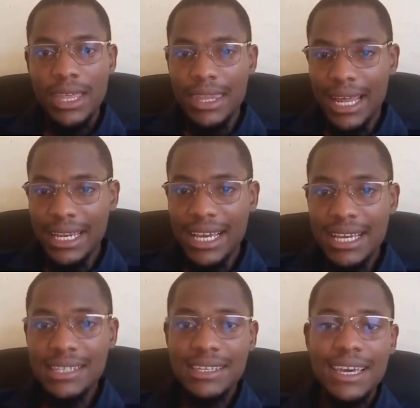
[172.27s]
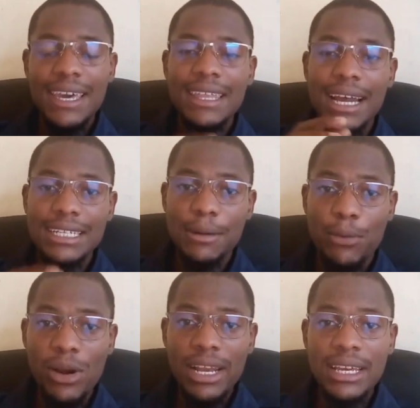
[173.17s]
That is, in
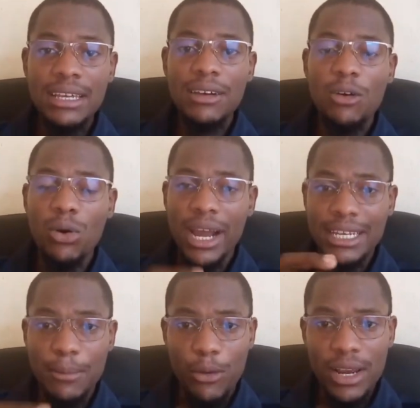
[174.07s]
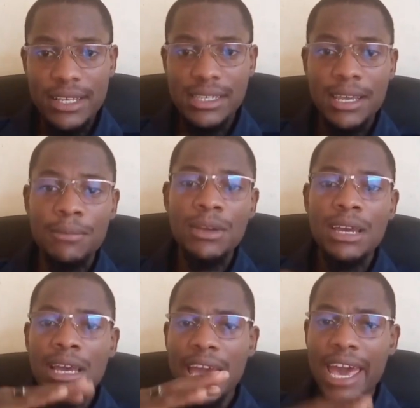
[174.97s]
catabolic or catabolism,
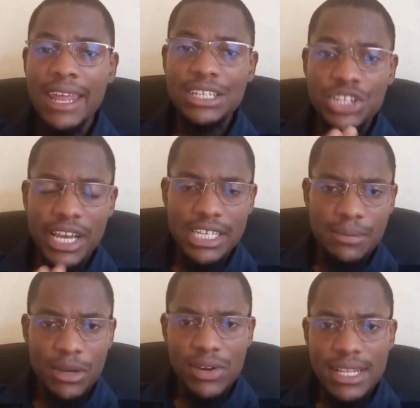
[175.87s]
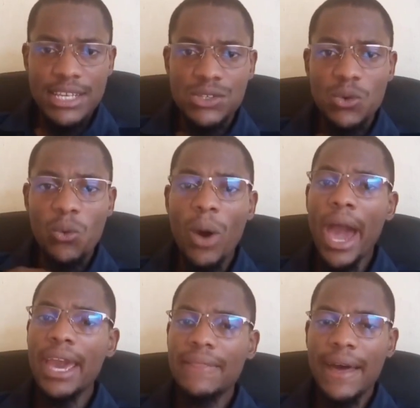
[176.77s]
energy is being released,
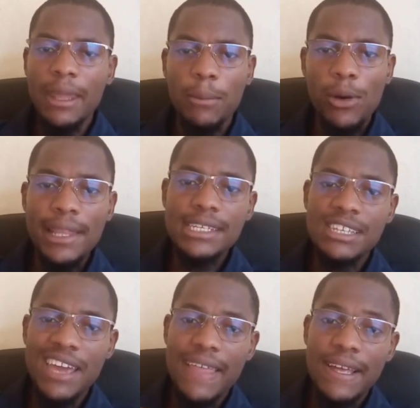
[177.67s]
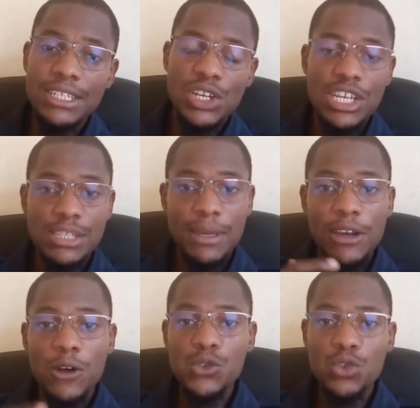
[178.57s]
while in anabolism, energy is being
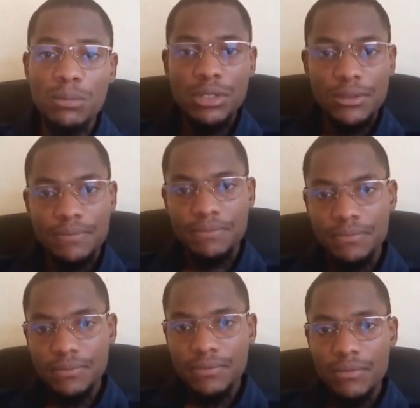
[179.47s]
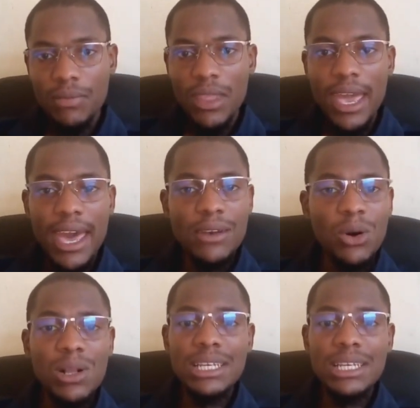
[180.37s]
consumed. And all